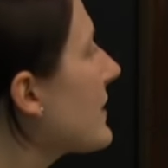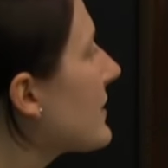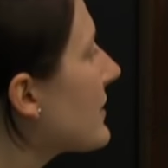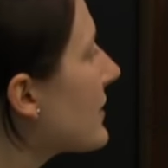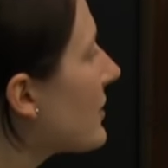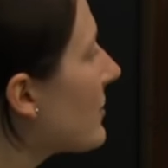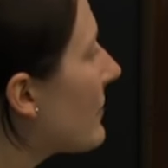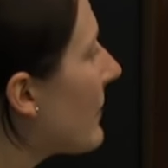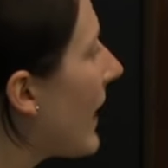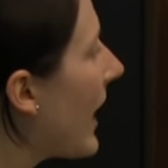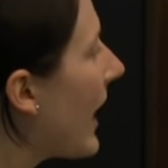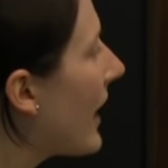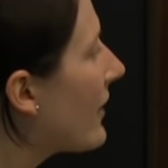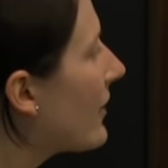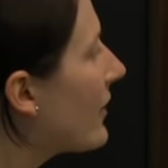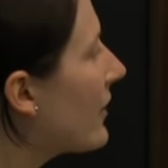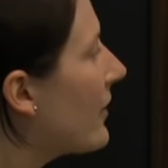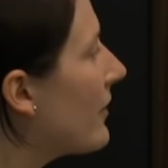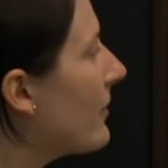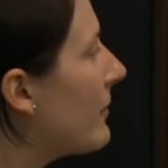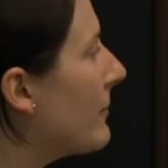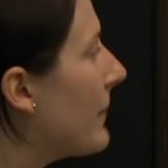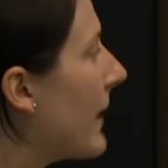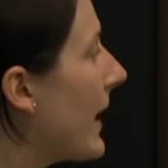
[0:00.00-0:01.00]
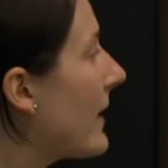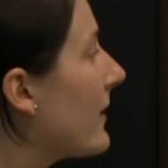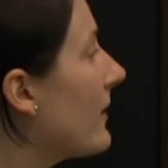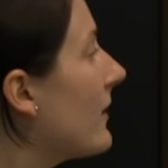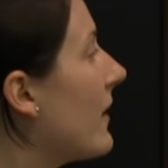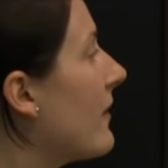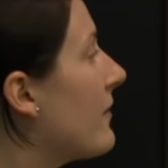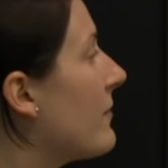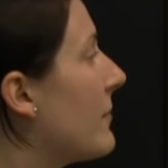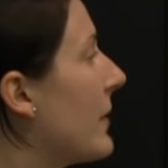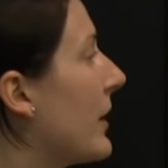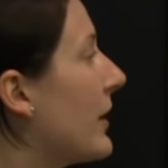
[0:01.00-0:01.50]
So the
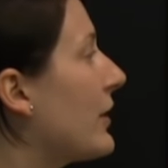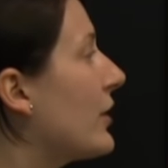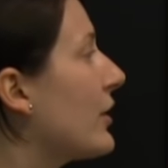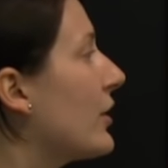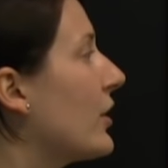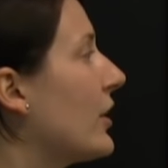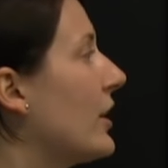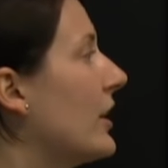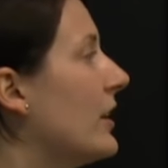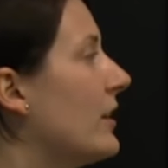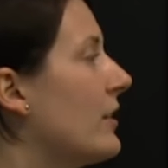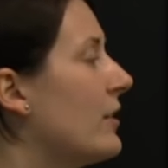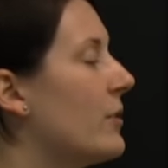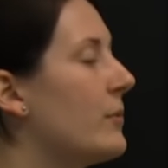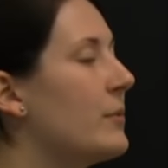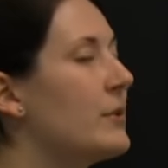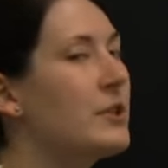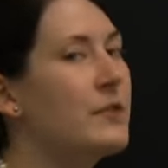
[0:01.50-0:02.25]
Battle of Bunker Hill